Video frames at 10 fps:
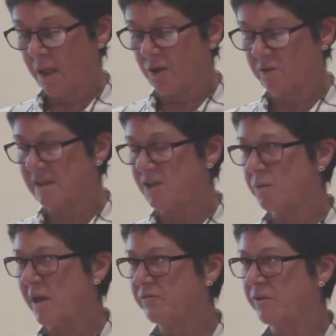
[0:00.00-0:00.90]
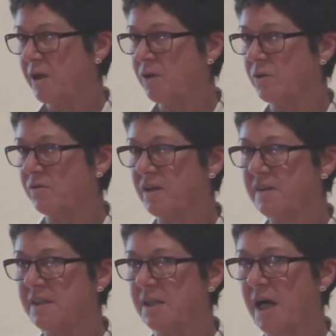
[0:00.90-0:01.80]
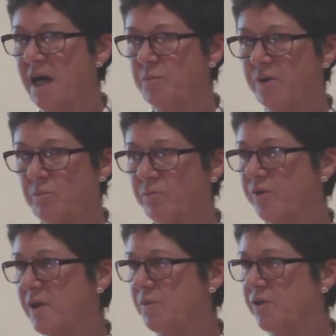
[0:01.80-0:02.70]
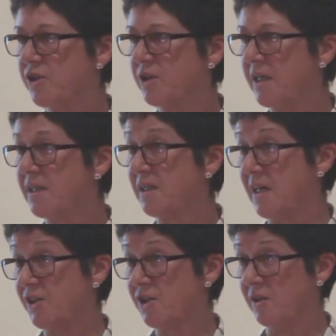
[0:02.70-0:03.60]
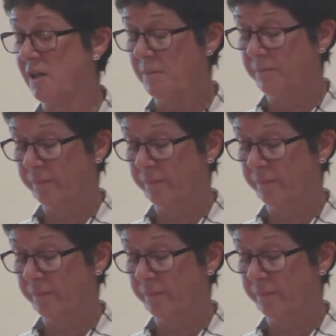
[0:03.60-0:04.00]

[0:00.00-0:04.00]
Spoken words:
It goes into every university library, pretty much, internationally.